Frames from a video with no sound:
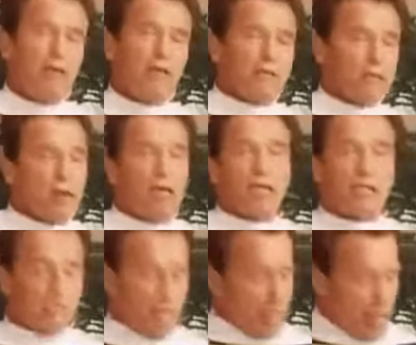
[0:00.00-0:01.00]
So like I
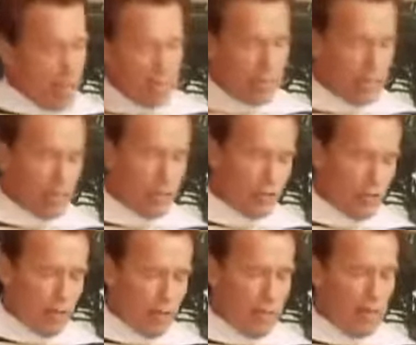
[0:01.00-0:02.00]
said, I decided to
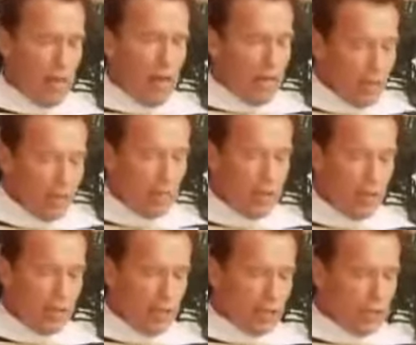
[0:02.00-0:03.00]
run. I didn't pay
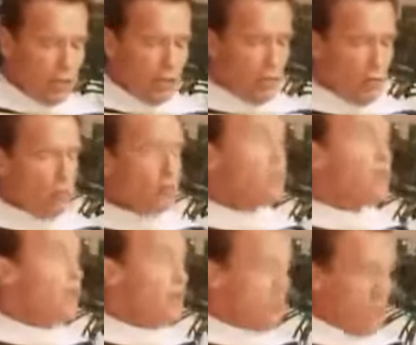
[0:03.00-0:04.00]
attention to the rules,
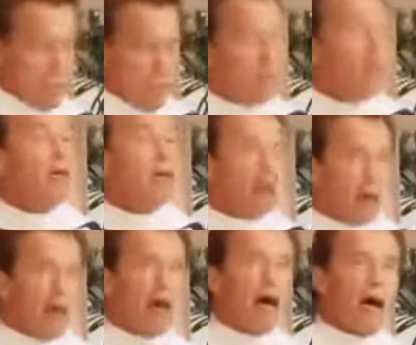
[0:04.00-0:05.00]
and
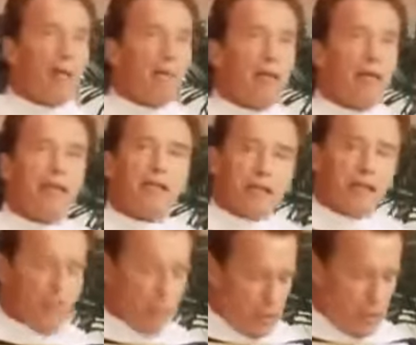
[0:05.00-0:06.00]
I made it, and the
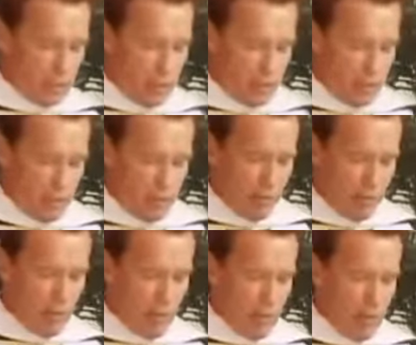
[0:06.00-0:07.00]
rest is history.
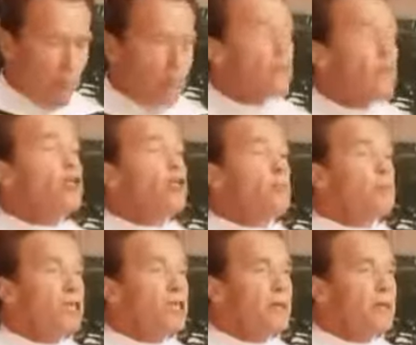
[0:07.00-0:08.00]
Which, of course,
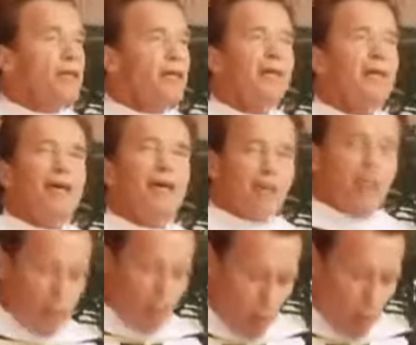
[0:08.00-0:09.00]
brings me
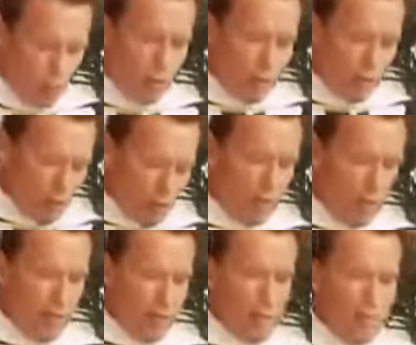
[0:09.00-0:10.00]
to rule number
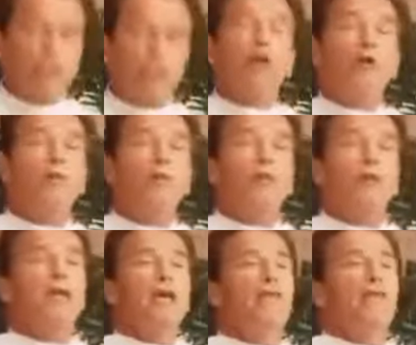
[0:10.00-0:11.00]
3. Don't
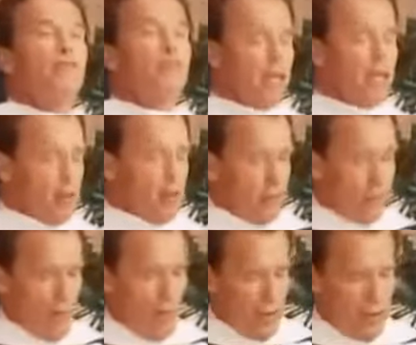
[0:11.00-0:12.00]
be afraid to
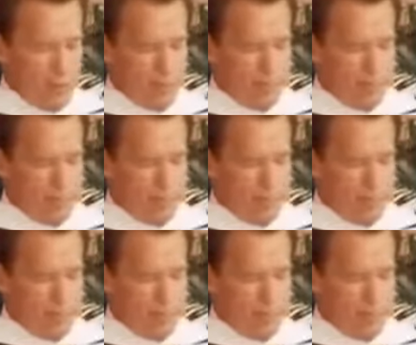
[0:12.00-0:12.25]
fail.